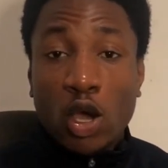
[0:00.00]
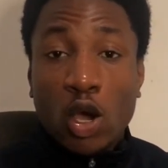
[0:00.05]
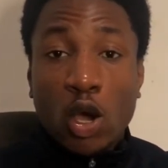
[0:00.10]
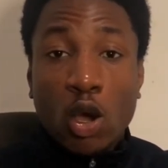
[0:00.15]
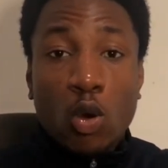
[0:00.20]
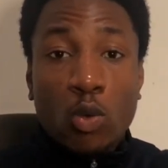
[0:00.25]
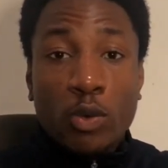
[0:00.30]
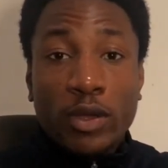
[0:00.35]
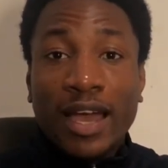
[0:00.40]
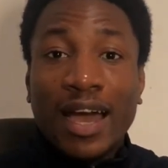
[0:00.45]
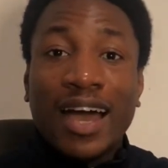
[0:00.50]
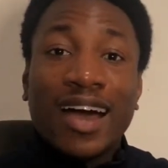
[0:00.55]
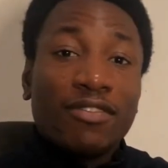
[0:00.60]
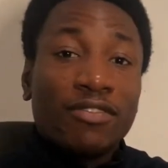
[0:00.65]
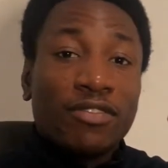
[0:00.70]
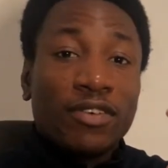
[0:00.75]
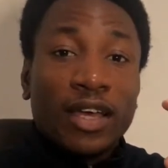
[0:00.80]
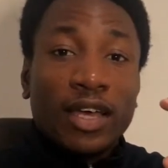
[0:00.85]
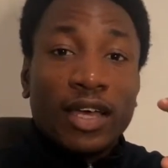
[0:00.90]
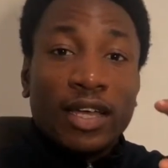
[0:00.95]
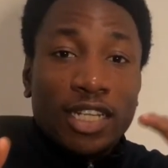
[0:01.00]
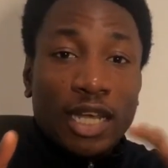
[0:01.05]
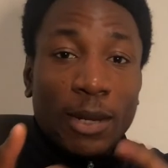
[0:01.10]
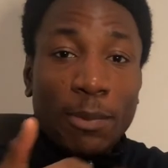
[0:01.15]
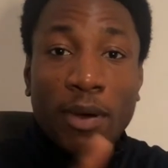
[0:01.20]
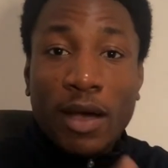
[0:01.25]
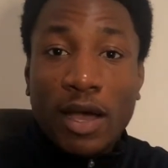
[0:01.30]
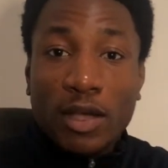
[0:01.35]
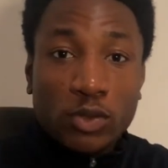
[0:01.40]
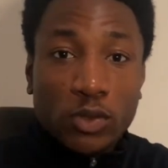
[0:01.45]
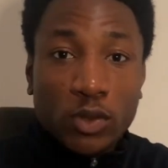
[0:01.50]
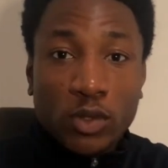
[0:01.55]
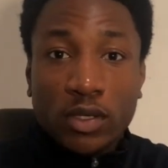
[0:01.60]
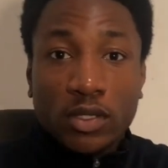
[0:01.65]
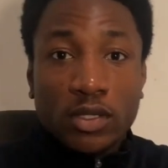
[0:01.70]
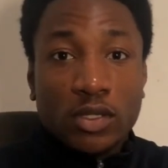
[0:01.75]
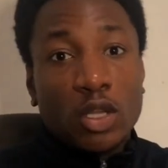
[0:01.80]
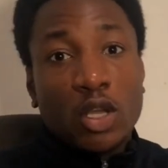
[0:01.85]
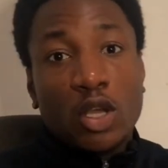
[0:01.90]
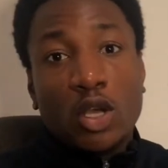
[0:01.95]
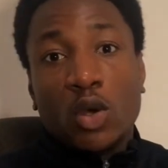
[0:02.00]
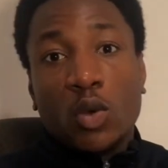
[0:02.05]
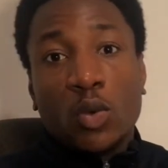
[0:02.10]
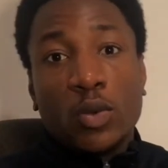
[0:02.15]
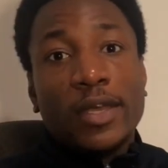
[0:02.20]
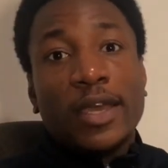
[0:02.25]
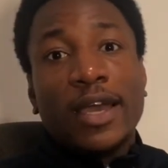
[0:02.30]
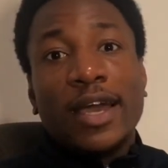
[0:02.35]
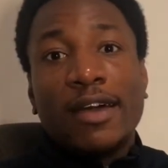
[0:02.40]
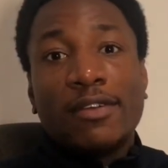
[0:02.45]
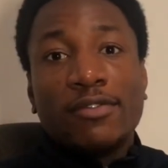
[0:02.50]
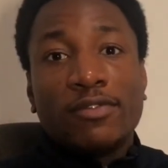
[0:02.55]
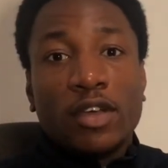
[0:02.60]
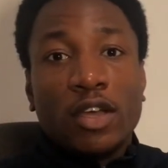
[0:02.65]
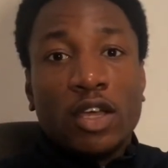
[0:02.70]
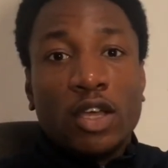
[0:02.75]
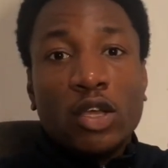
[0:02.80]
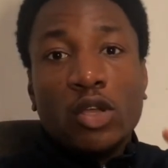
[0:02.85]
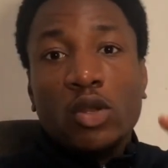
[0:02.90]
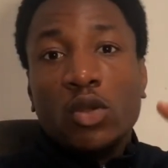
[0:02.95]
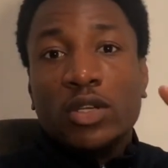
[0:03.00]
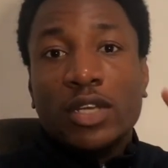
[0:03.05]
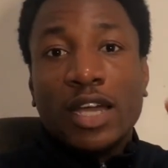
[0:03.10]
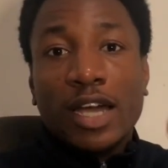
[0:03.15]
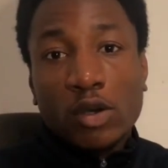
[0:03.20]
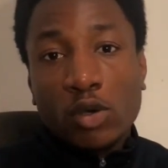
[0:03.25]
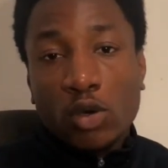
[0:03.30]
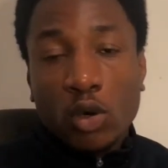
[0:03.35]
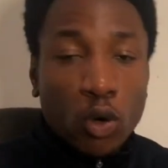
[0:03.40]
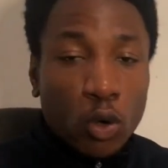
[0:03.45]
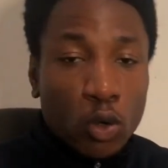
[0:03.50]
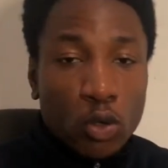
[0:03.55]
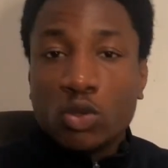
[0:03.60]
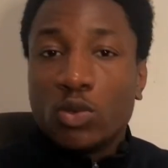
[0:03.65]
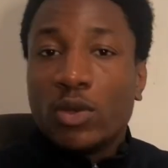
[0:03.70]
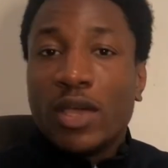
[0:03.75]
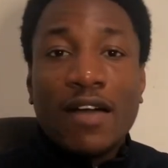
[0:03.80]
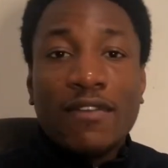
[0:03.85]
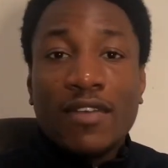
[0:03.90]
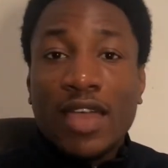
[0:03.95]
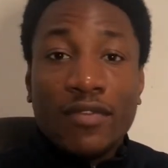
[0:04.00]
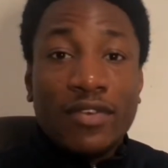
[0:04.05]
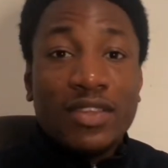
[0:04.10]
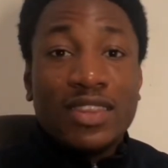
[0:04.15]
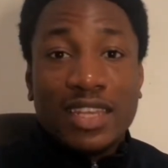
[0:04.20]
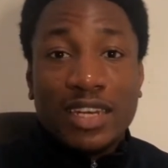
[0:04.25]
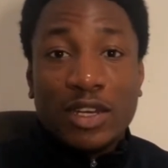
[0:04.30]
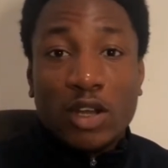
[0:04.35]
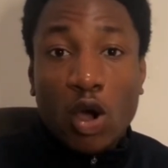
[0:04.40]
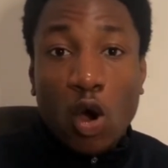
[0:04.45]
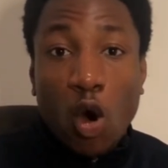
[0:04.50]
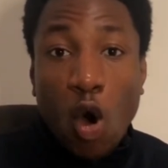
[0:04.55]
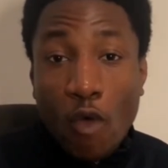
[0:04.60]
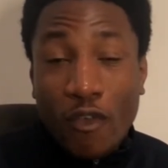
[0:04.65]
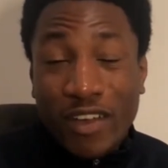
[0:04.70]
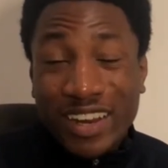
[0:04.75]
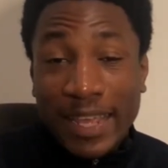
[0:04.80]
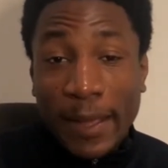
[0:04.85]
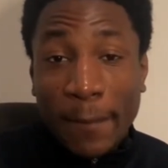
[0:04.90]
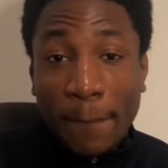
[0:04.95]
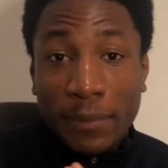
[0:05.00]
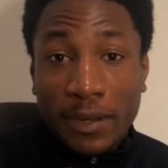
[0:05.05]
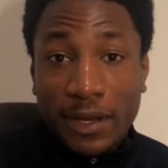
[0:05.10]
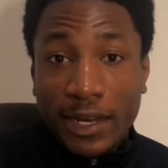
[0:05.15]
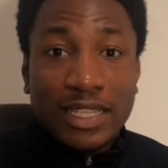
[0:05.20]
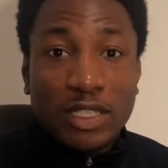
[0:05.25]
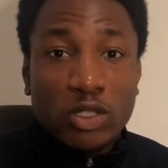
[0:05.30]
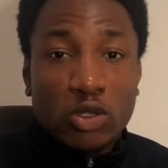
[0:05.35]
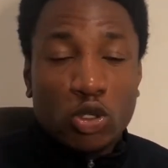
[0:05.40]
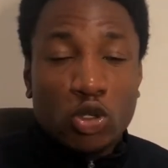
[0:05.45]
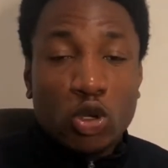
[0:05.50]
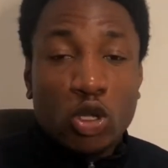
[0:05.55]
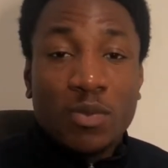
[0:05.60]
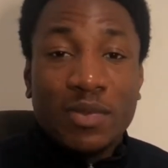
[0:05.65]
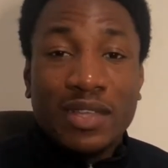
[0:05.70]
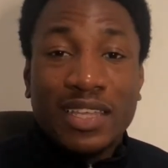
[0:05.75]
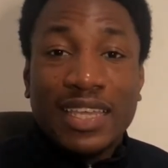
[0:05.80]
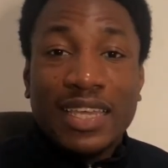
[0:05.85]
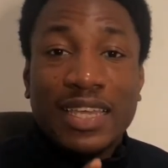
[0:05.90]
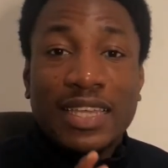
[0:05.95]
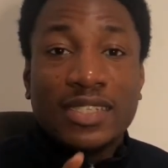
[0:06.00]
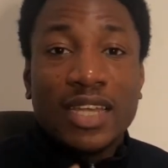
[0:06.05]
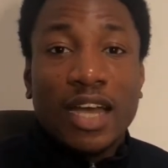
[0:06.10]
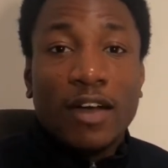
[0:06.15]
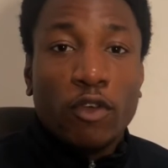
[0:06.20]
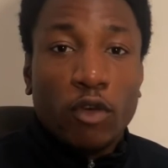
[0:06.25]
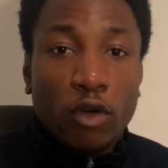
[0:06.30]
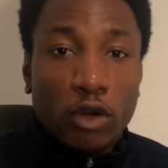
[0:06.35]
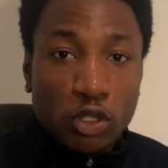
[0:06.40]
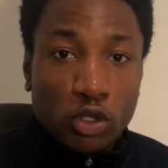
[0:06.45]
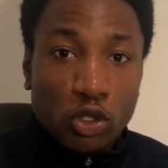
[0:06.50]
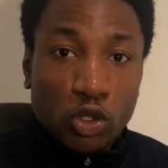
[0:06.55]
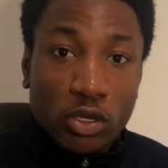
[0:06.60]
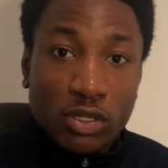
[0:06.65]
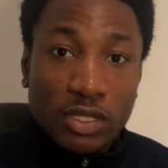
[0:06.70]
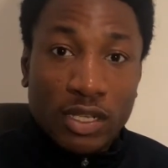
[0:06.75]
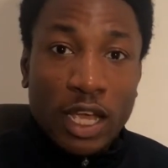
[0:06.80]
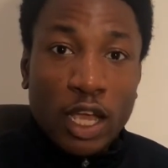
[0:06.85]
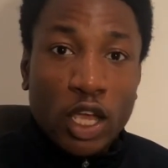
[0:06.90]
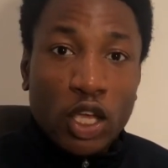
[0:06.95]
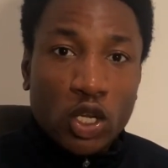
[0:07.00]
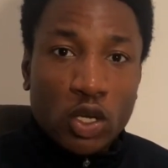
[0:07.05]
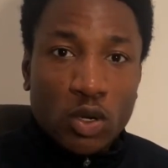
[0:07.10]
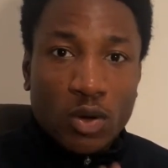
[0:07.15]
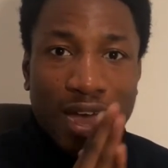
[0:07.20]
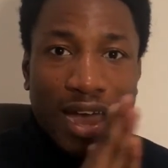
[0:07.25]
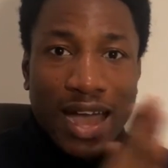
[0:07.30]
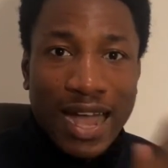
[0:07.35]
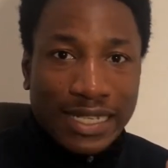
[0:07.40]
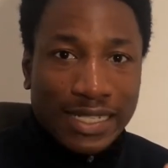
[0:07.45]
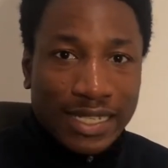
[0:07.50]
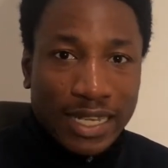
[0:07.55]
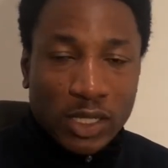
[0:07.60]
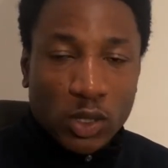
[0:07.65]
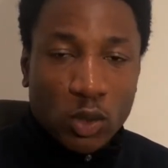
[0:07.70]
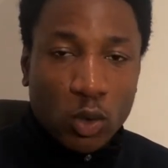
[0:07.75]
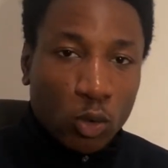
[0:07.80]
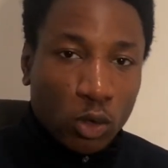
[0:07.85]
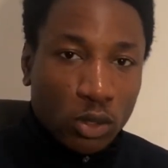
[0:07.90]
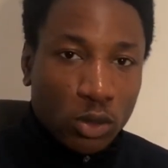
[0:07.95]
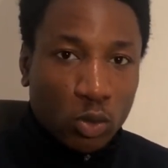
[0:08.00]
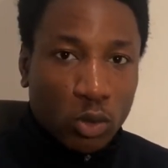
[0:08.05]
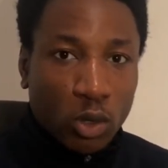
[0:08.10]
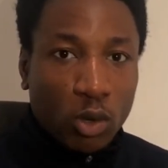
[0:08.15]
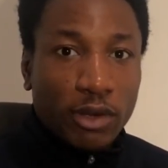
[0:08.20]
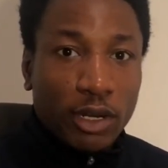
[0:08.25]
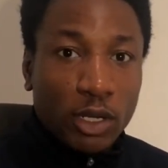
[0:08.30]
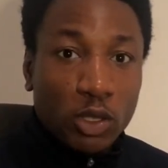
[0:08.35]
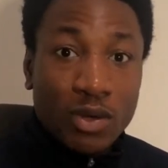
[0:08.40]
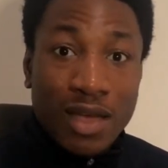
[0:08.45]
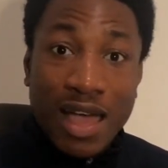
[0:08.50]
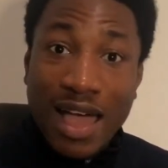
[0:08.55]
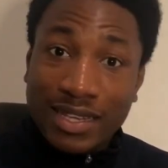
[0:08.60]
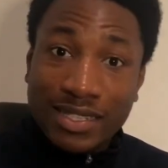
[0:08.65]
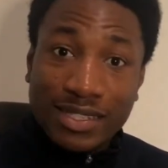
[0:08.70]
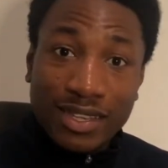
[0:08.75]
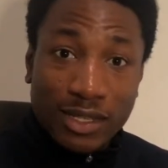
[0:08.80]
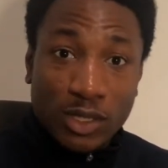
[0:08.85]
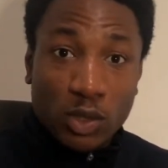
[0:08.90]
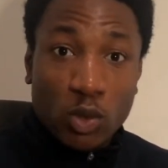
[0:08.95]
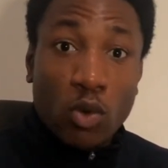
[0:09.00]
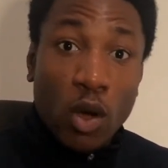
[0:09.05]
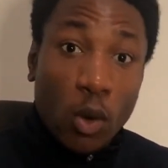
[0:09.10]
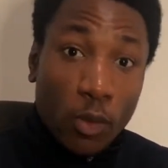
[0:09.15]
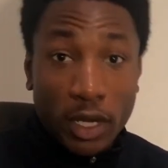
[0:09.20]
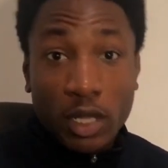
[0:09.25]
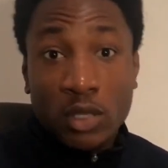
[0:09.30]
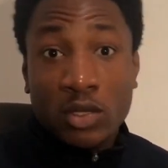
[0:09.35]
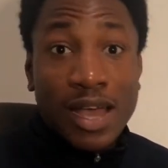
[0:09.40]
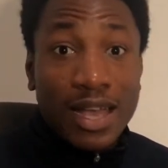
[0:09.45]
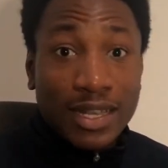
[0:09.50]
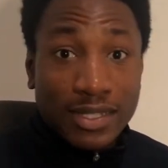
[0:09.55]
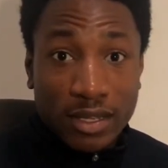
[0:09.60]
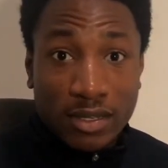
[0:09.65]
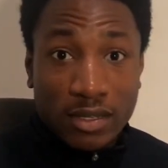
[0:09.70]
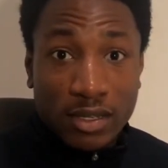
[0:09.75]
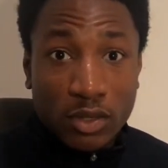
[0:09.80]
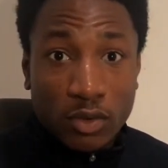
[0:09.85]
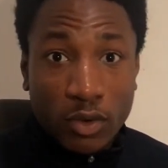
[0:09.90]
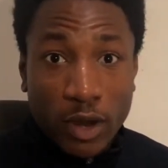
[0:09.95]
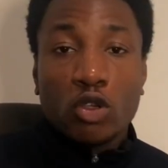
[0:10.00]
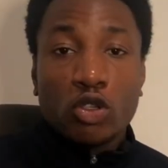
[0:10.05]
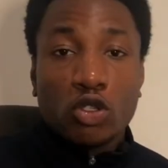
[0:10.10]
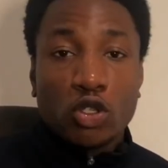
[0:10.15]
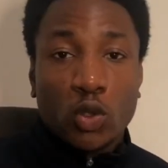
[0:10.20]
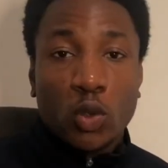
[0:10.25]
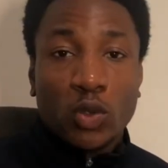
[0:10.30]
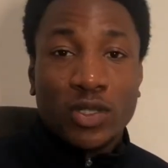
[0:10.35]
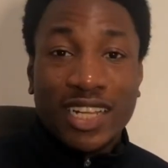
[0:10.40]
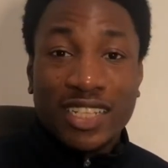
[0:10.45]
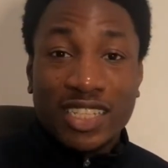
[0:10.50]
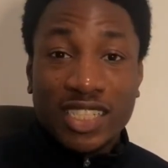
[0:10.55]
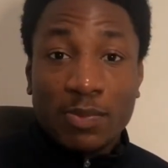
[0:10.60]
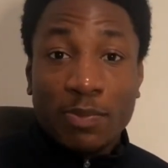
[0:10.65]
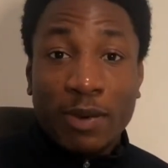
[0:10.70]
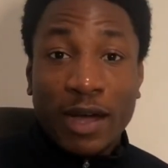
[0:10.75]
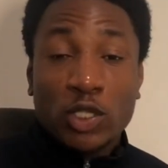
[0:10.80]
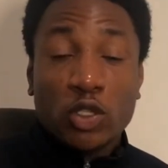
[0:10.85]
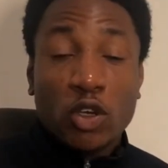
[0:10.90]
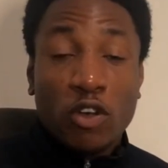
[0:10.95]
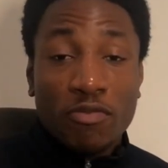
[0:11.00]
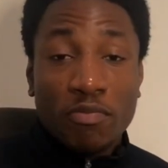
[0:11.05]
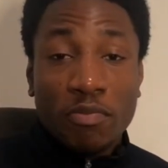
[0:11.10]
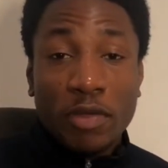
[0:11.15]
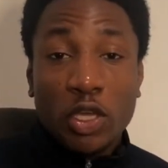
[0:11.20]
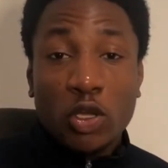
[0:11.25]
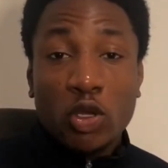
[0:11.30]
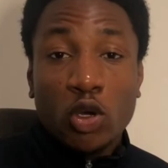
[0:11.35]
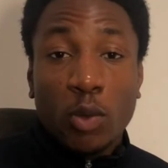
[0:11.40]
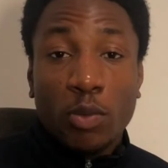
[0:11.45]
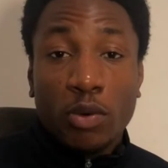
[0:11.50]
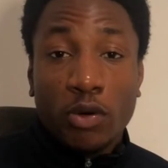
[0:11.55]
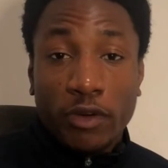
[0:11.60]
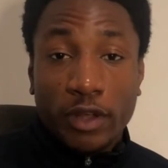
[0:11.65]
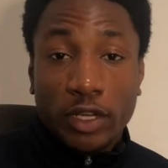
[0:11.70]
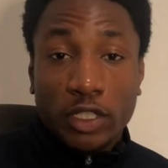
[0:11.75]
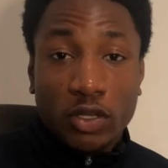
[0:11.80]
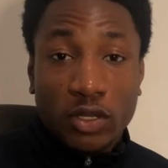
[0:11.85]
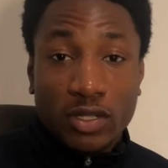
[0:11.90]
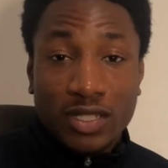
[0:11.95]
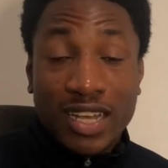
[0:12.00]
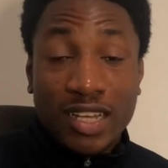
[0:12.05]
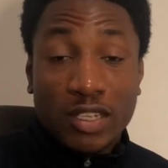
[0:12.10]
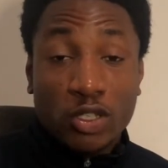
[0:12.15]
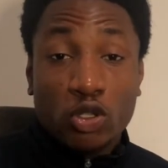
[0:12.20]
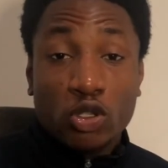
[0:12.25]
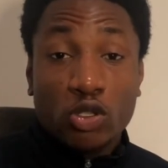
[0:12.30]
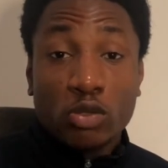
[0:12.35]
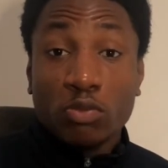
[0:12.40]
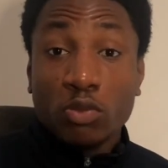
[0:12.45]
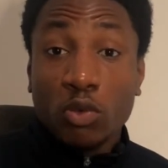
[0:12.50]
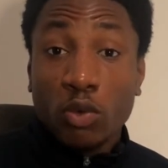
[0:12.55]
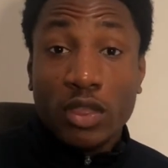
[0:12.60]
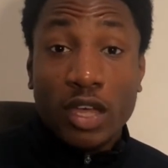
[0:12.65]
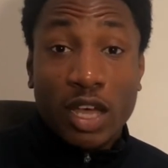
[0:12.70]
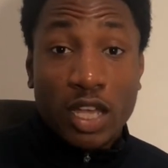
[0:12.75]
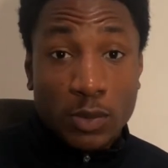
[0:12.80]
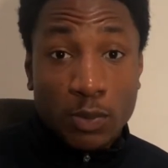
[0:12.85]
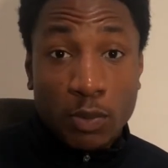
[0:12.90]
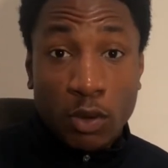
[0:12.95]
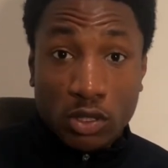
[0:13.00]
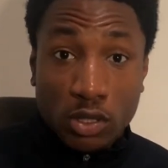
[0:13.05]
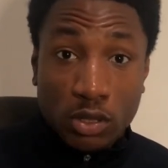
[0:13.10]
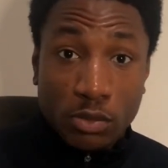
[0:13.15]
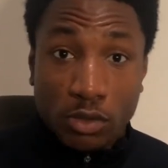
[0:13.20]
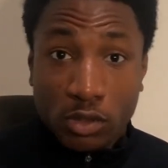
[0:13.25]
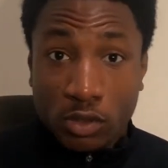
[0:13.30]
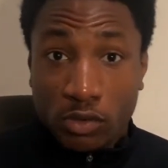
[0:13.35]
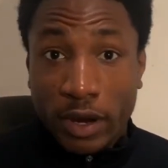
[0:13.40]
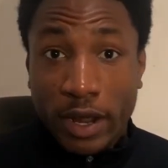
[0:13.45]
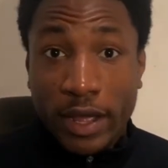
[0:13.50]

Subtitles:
we have their passwords, we have their goals, we have everything already in place. So it's going to be easier for us to just access what we need to access when we need to access it, right? So that is part of making your operations as smooth as possible, right?